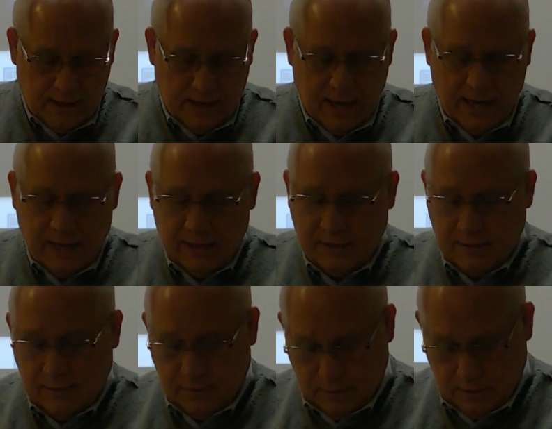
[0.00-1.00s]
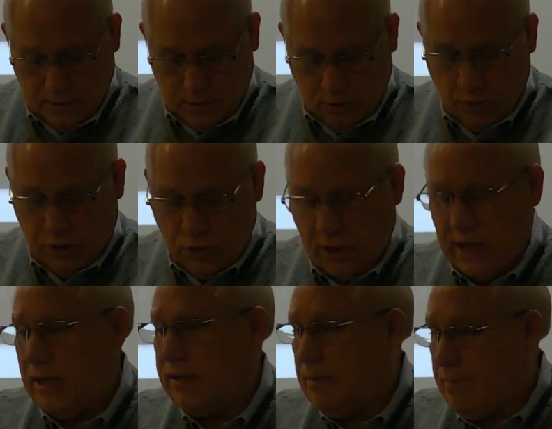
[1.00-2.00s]
And we took
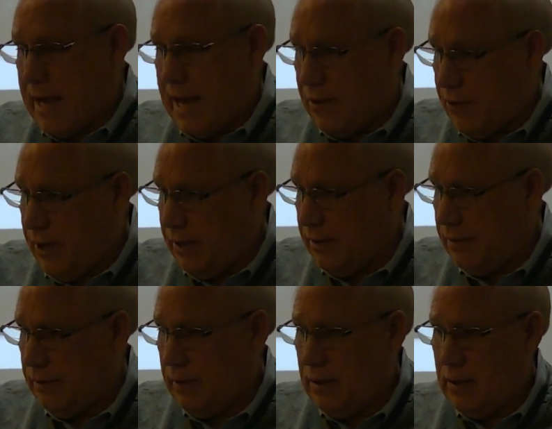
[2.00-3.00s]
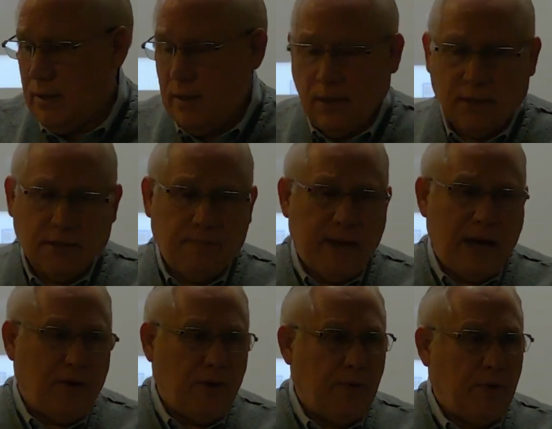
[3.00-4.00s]
out the battery, because the
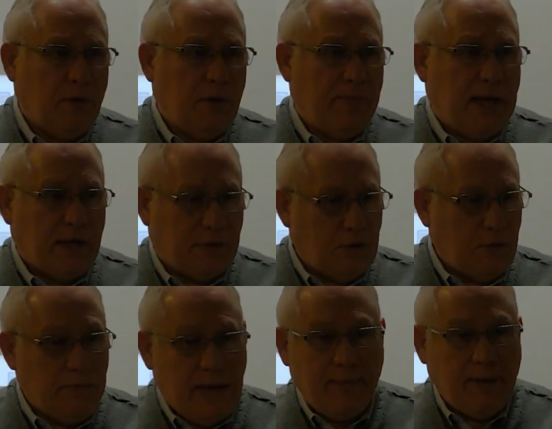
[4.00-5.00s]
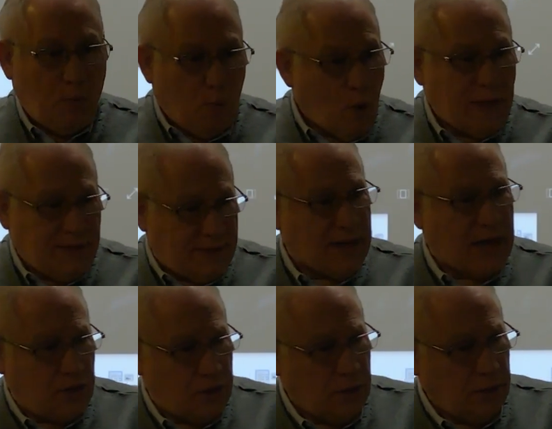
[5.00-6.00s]
battery would only make it through maybe one
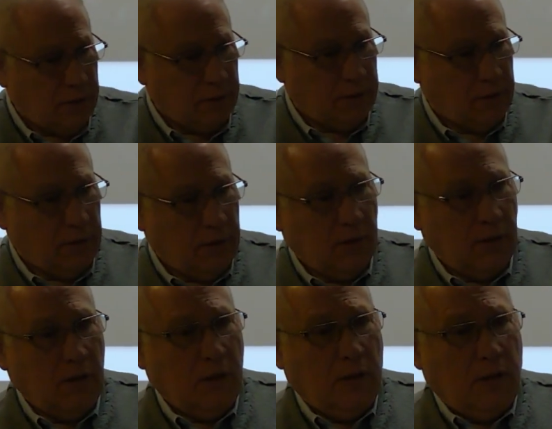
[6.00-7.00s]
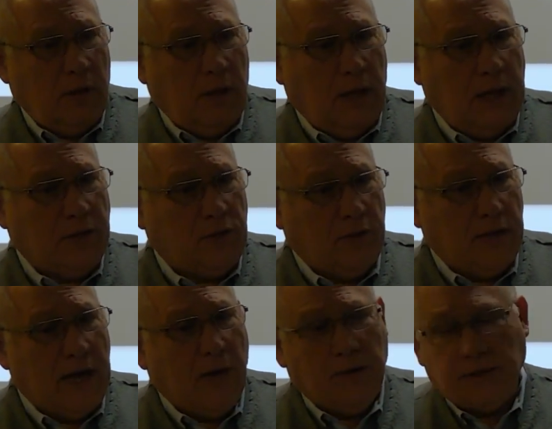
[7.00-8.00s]
session. And so
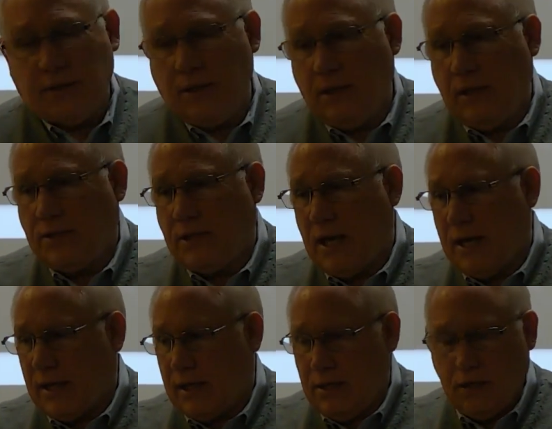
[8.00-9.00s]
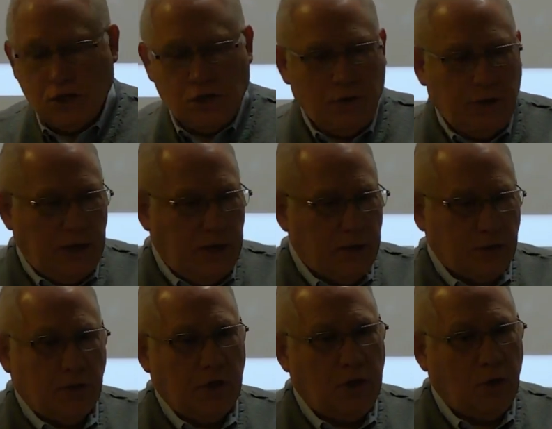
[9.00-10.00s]
now it's got a conditioner in here
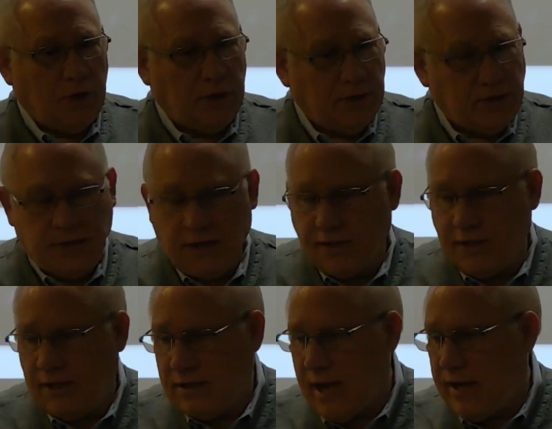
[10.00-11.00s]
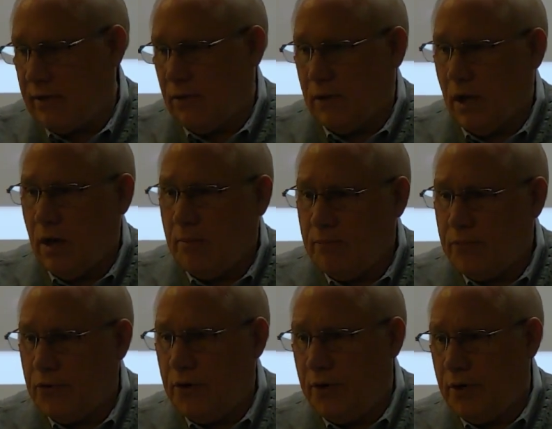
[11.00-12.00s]
so that you don't get the 60 cycle hum
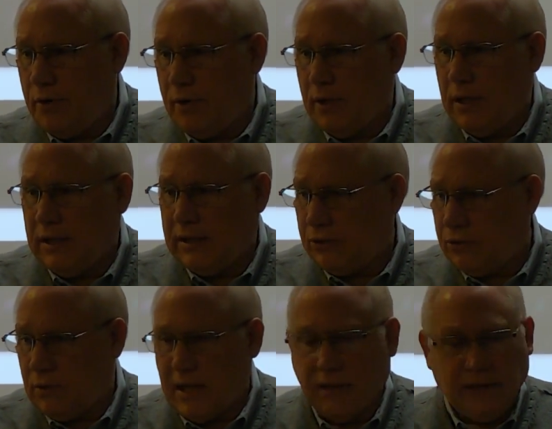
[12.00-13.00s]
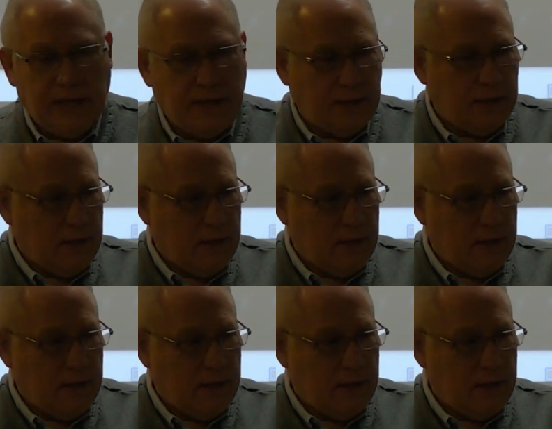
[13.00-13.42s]
through your electrical outlet.